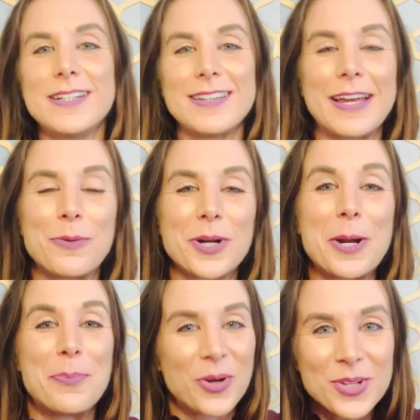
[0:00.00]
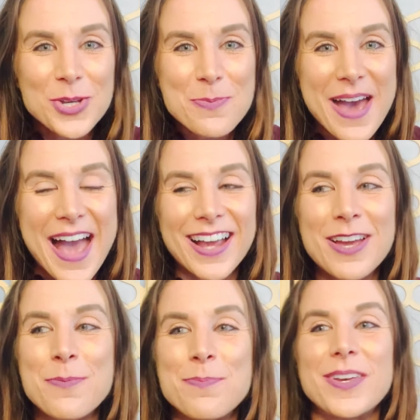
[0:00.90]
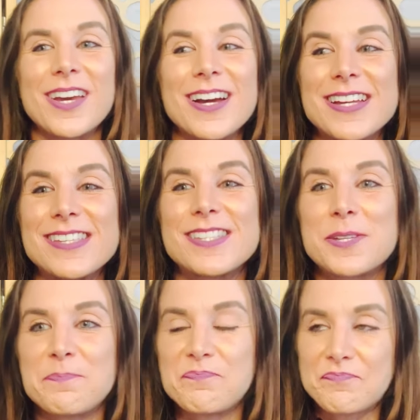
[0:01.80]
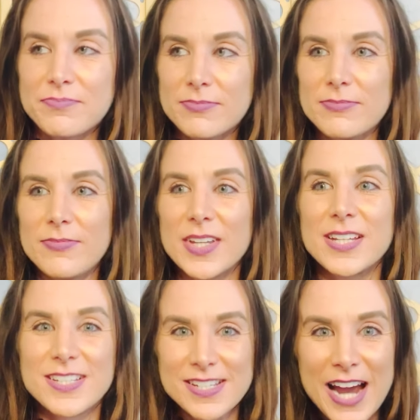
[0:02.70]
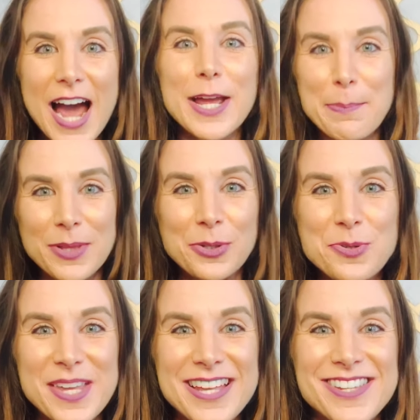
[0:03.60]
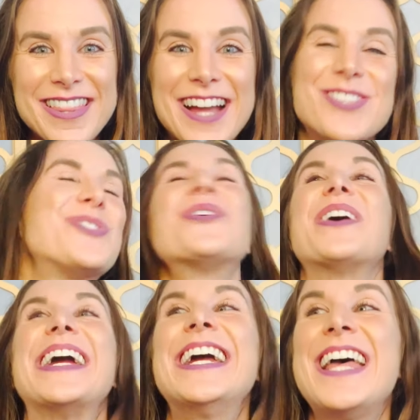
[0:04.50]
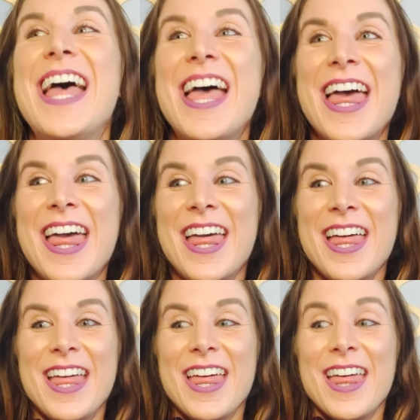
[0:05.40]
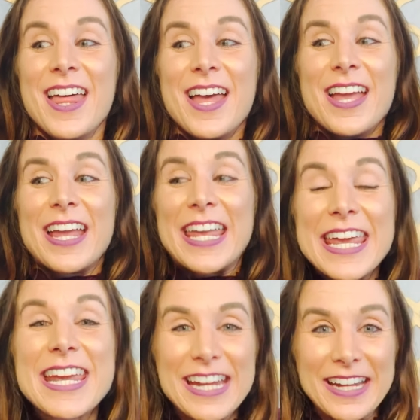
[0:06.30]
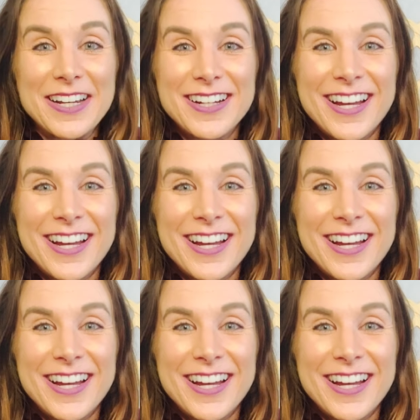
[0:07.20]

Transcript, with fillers: like we're going to pull you back because to tie up the loose ends on that story, he